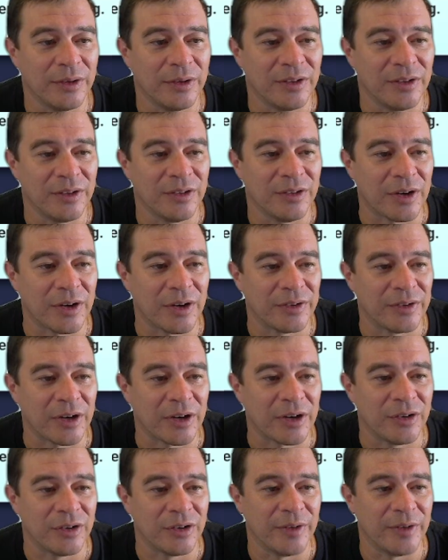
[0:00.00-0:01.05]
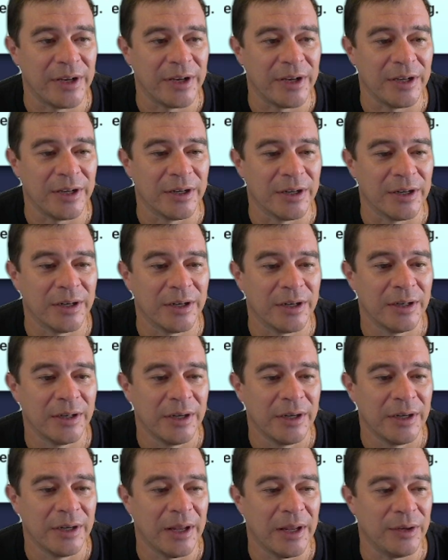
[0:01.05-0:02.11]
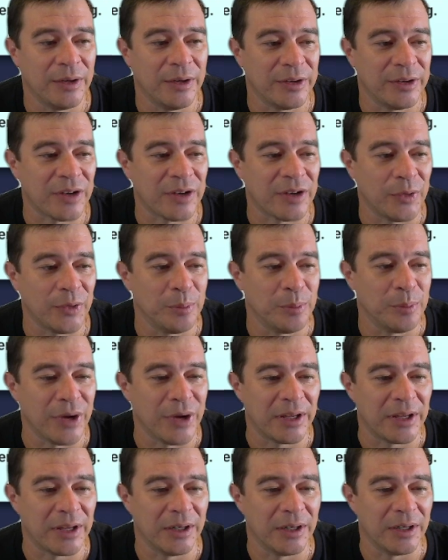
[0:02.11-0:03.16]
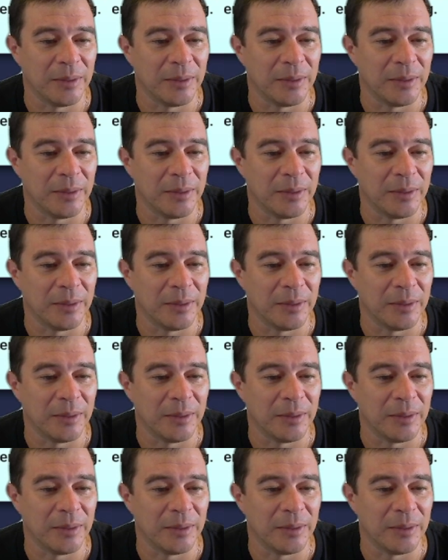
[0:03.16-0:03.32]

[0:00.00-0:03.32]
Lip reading: this is our section right here, and notice how we break it up.